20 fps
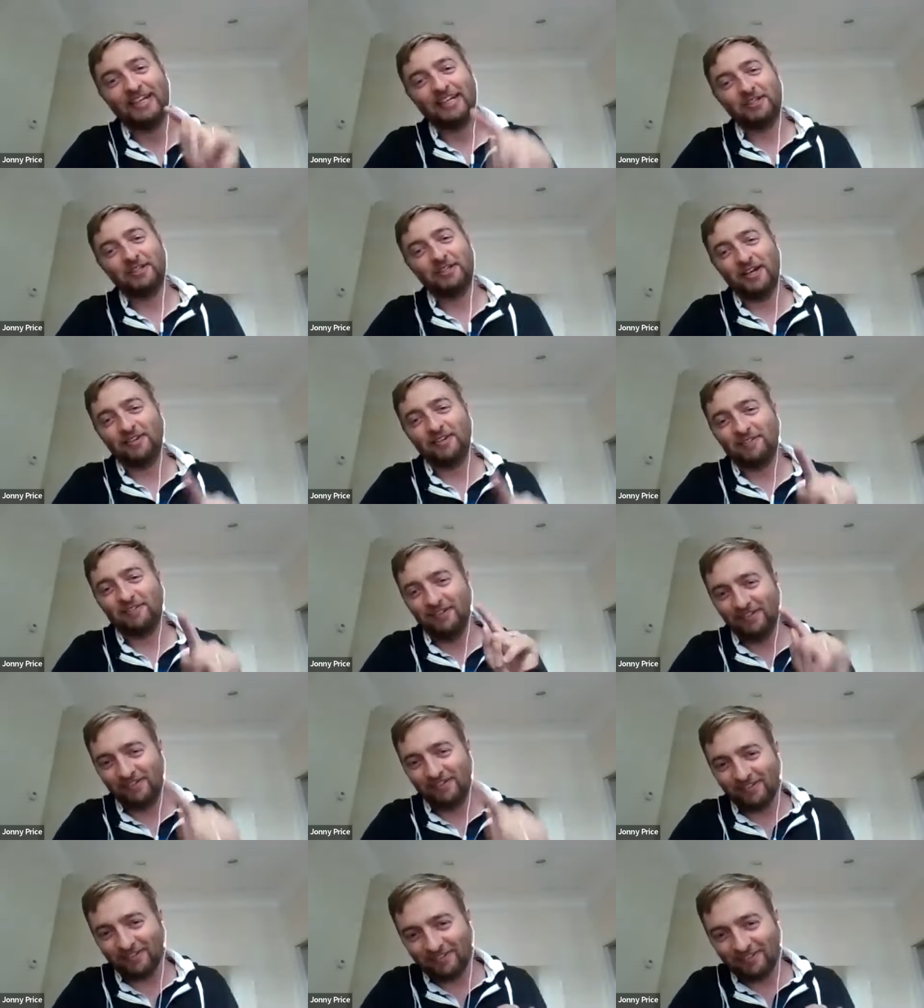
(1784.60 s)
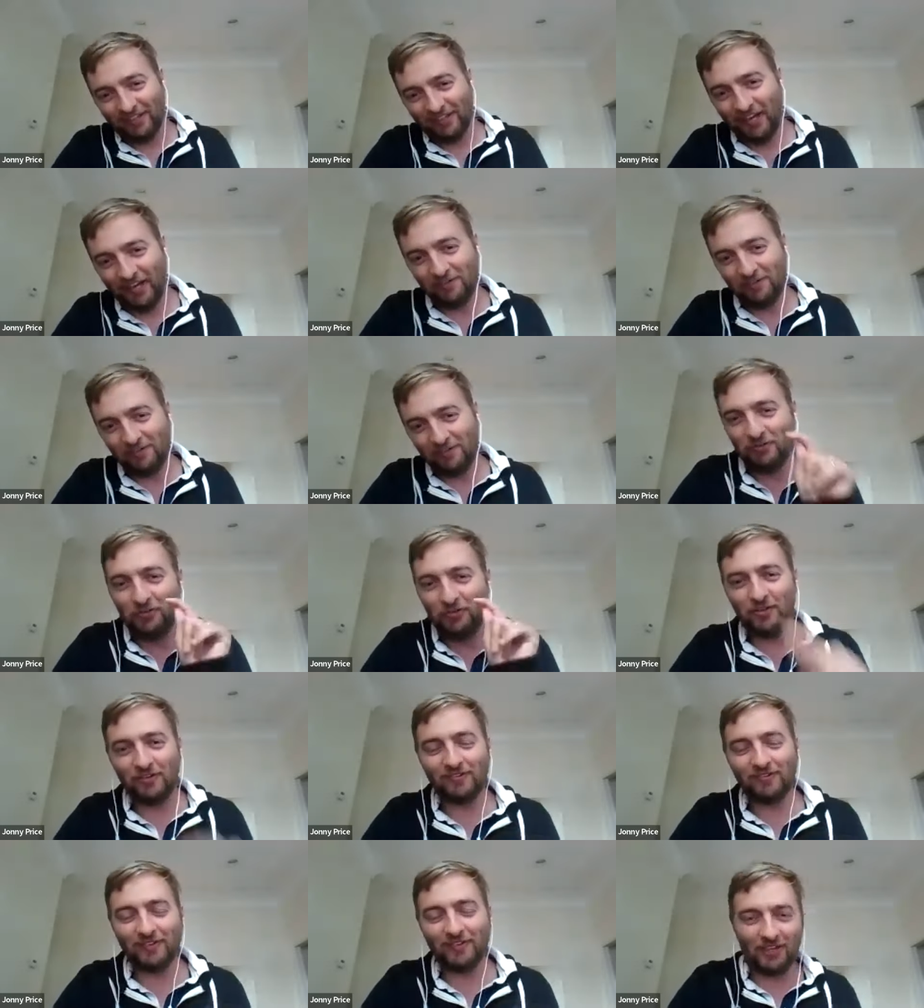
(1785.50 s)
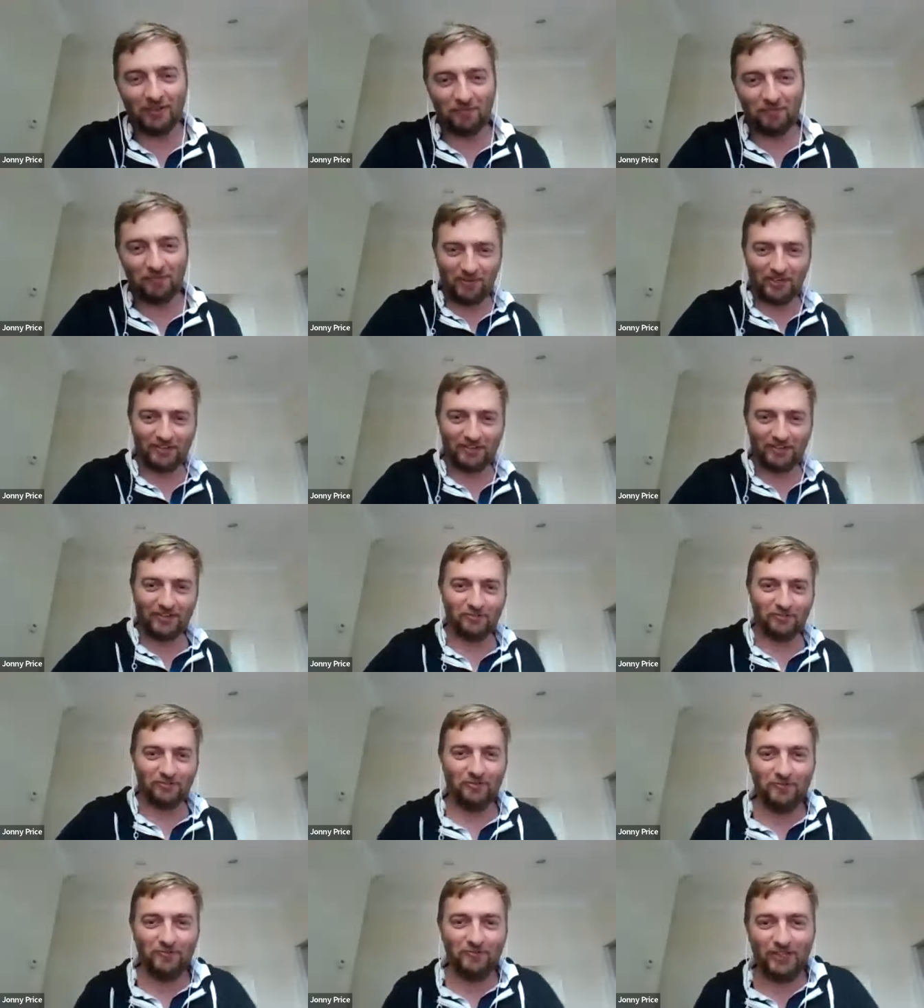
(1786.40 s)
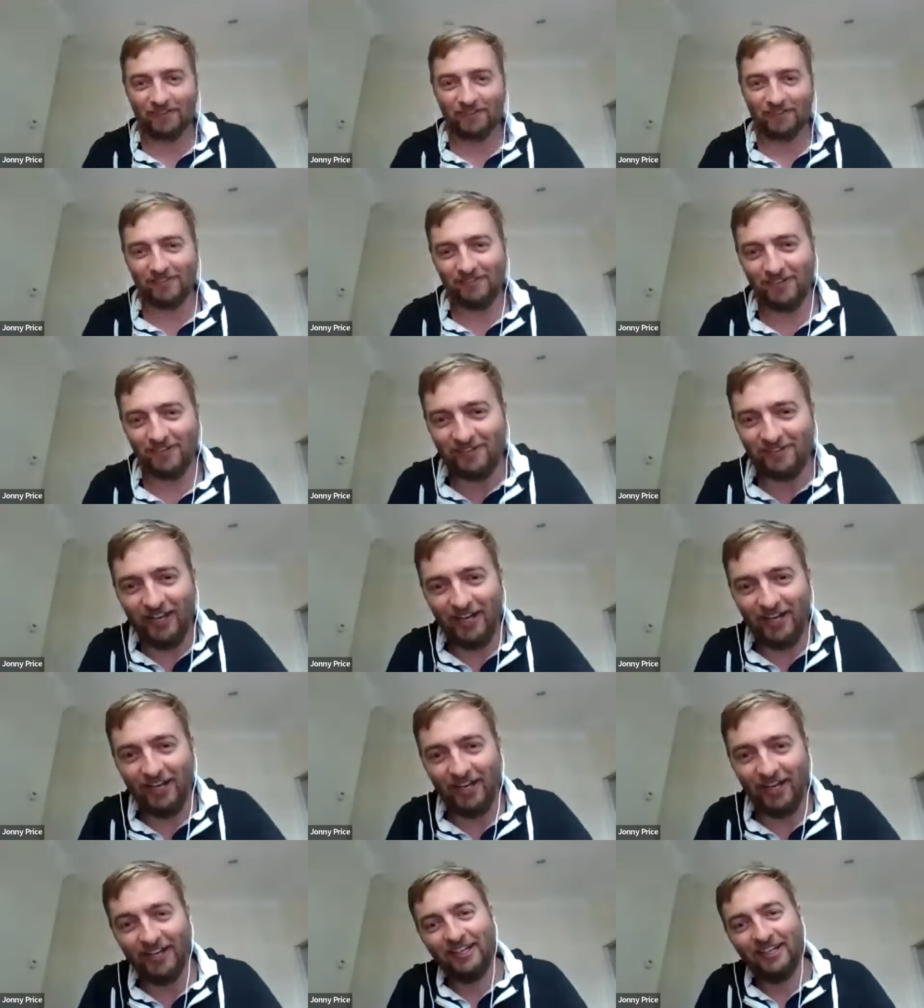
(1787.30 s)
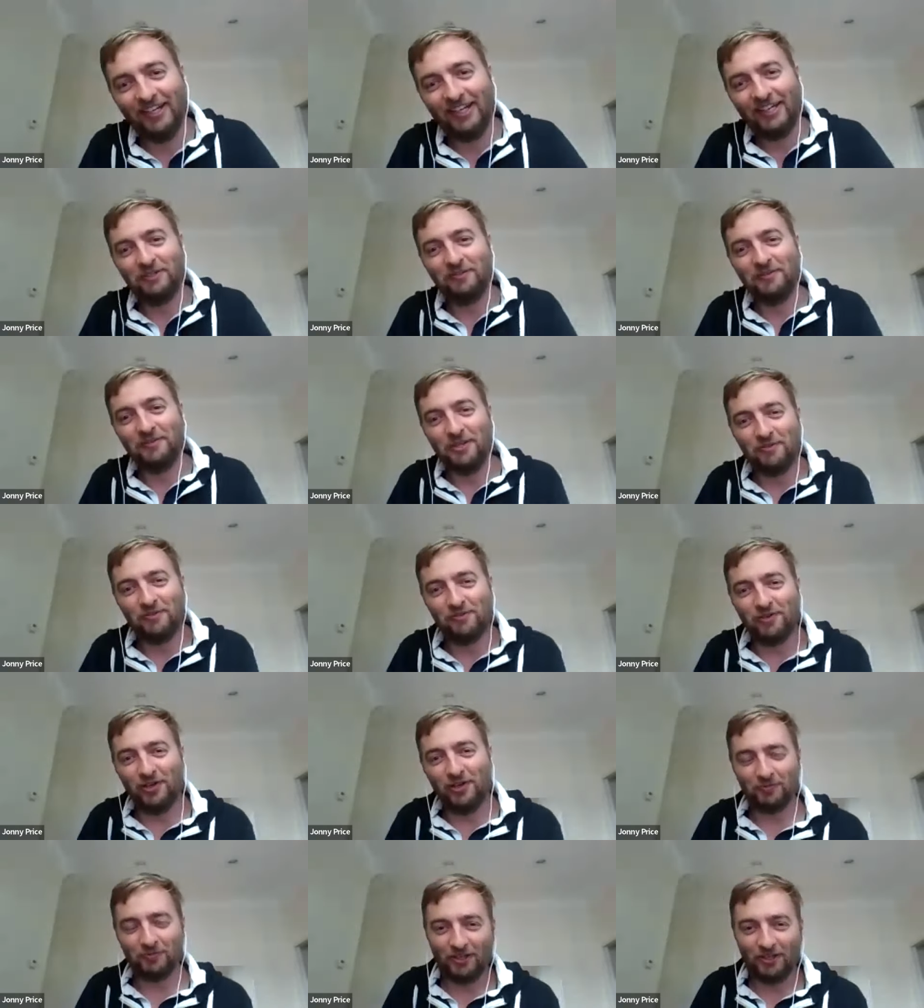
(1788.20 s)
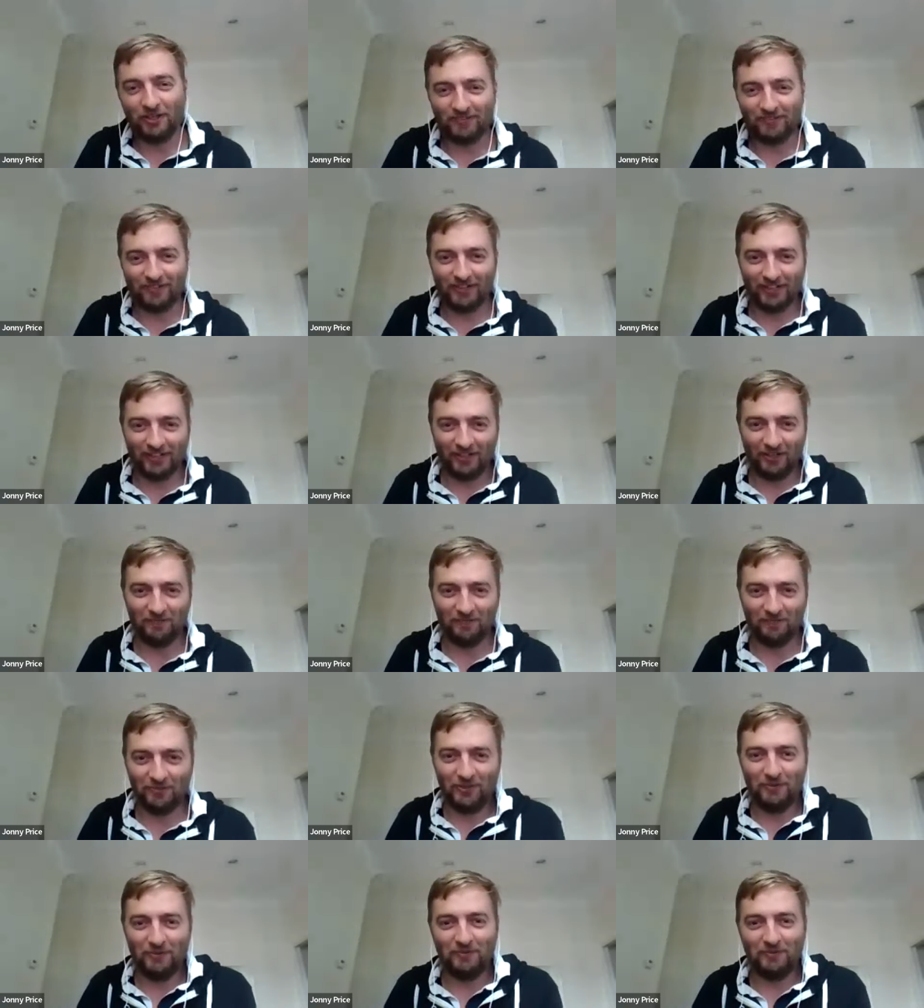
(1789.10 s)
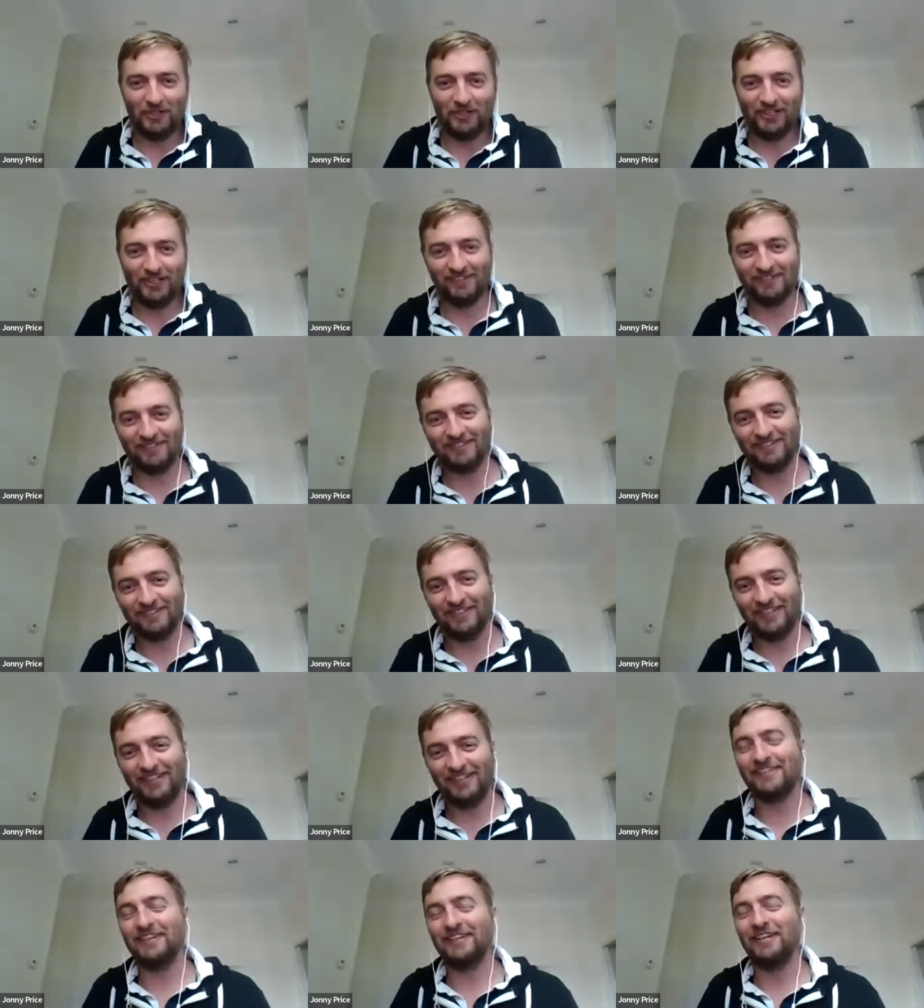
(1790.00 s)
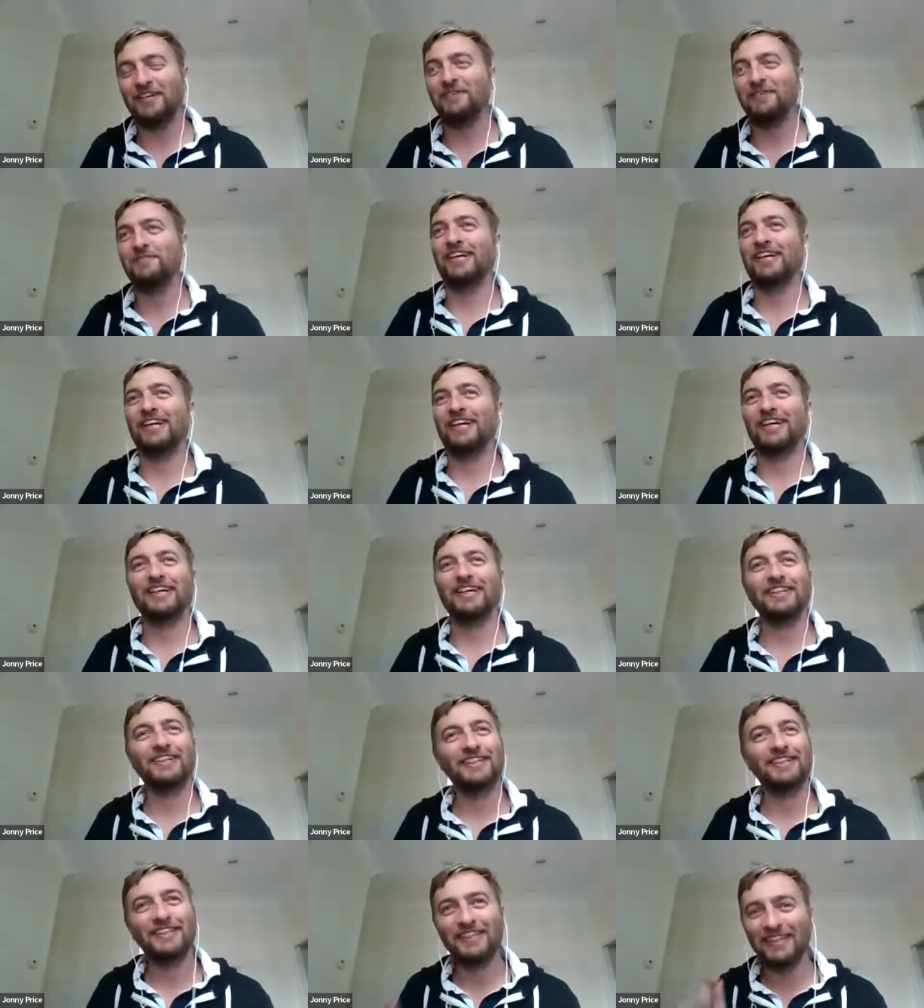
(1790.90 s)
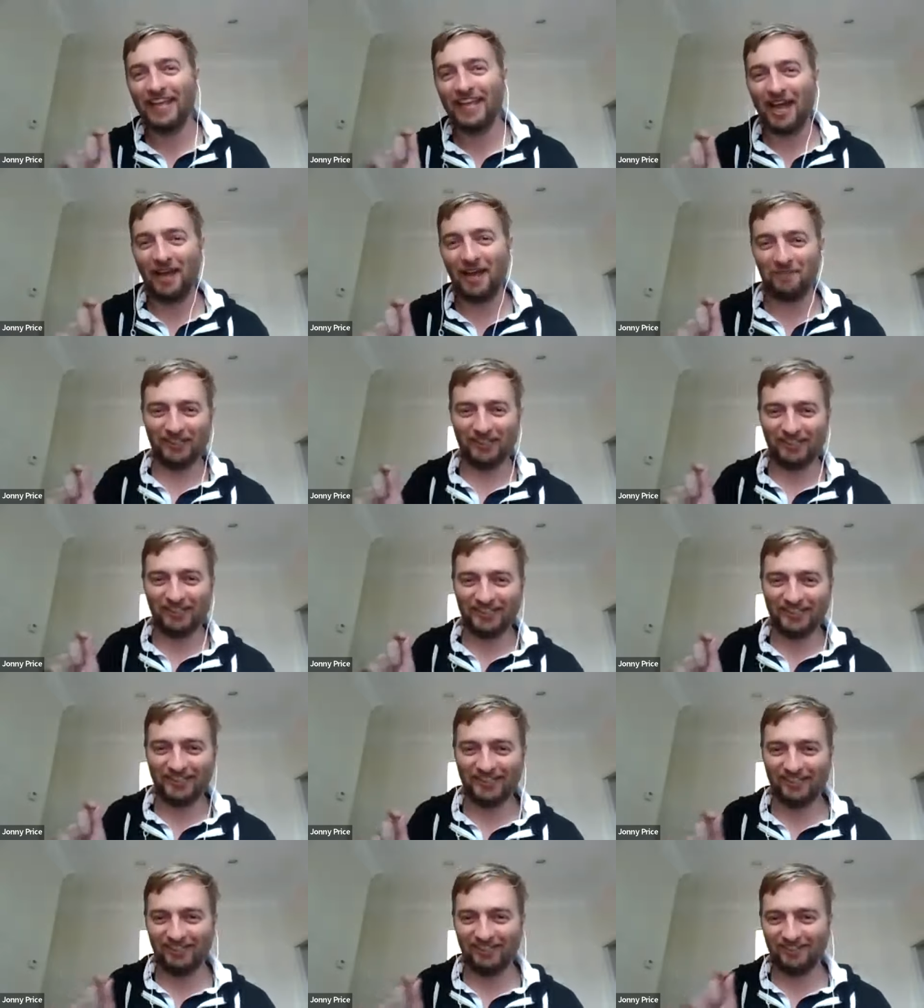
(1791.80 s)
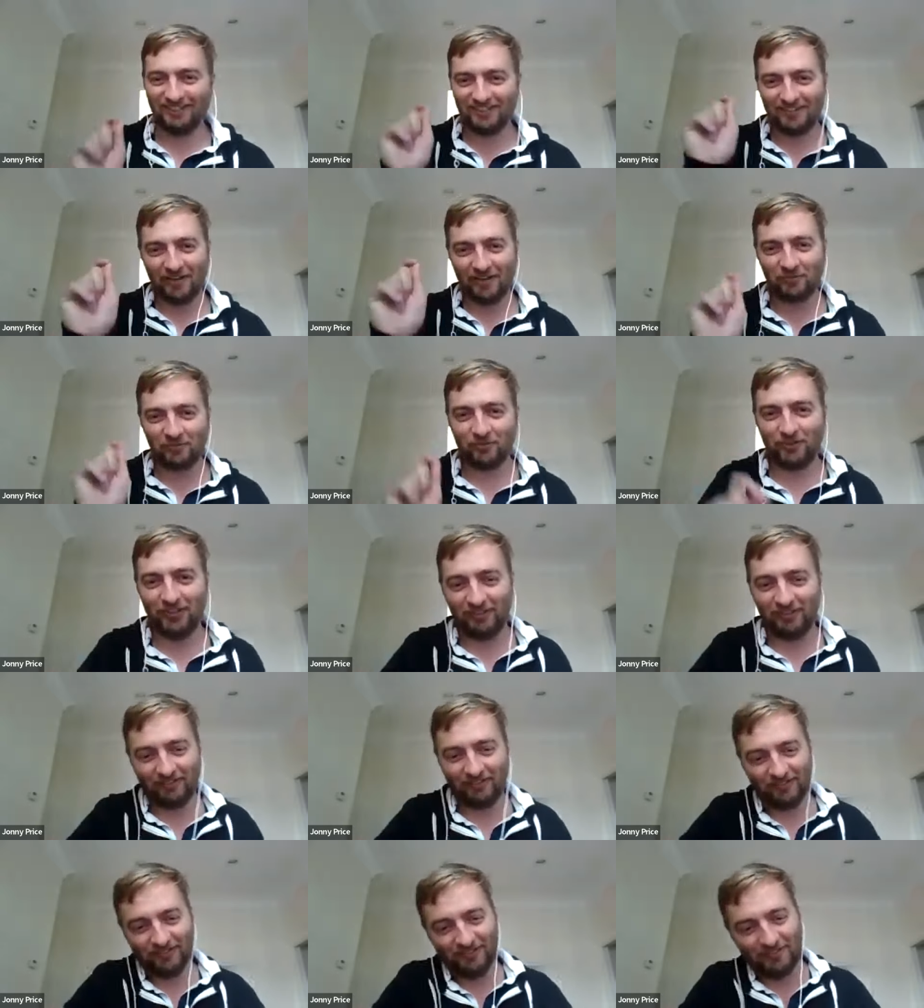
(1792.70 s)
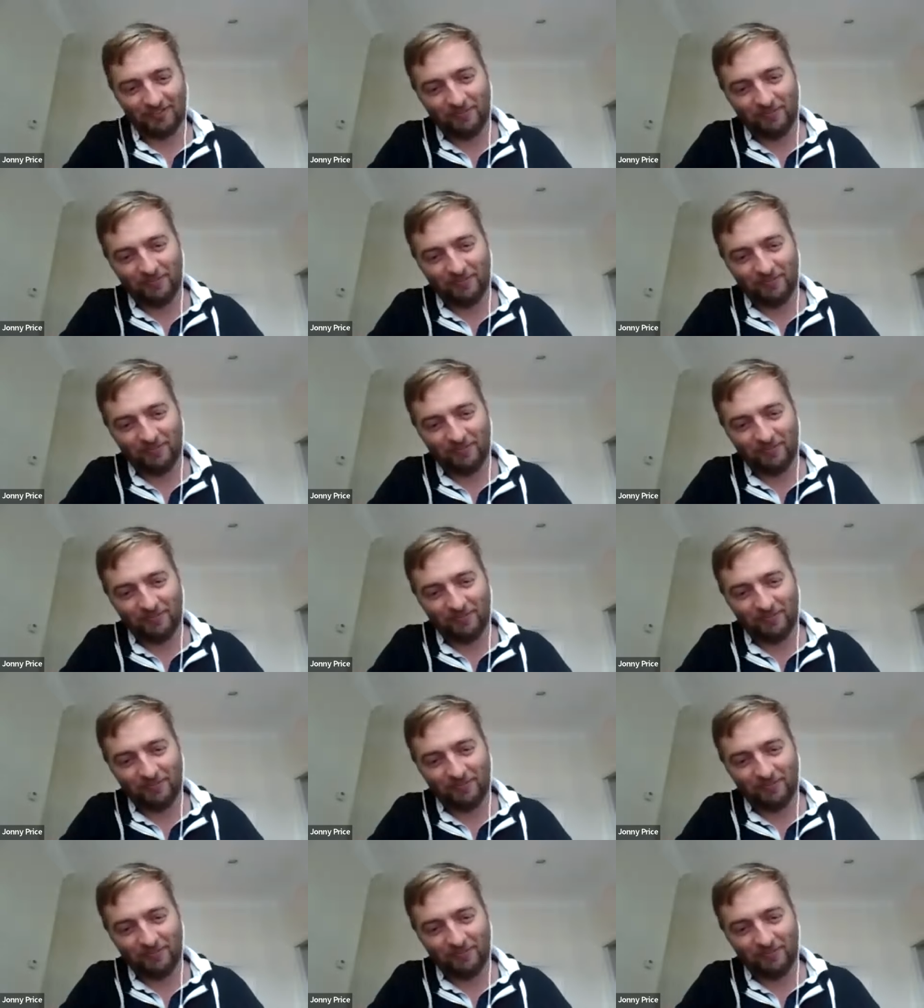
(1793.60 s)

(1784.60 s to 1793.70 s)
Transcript: You as soon as it's live, as soon as I get the permission from Nick to share, you'll be the first person I come to. But it's it's gonna be epic. It's chef's kiss.